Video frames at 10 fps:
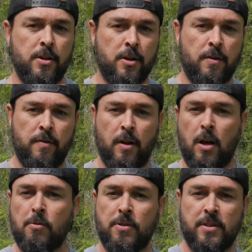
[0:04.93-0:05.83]
You're going to follow
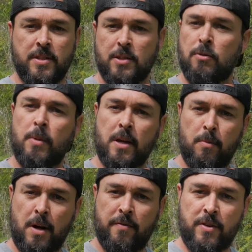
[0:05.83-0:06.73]
along with us as we make a
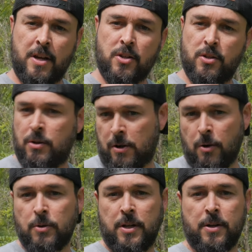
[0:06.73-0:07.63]
modification to our
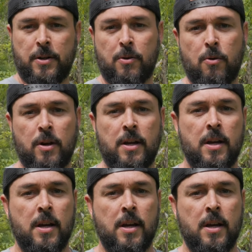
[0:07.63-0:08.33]
own deer decoy.